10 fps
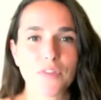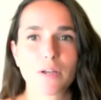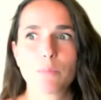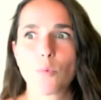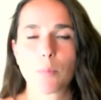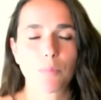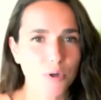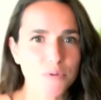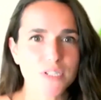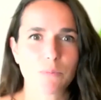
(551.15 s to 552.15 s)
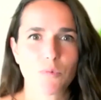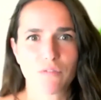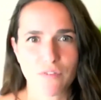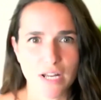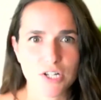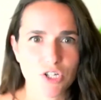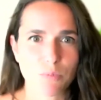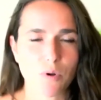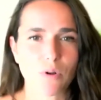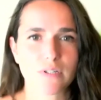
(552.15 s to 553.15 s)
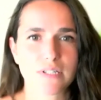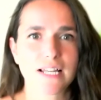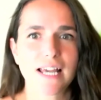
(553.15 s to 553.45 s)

more protein, more vegetables,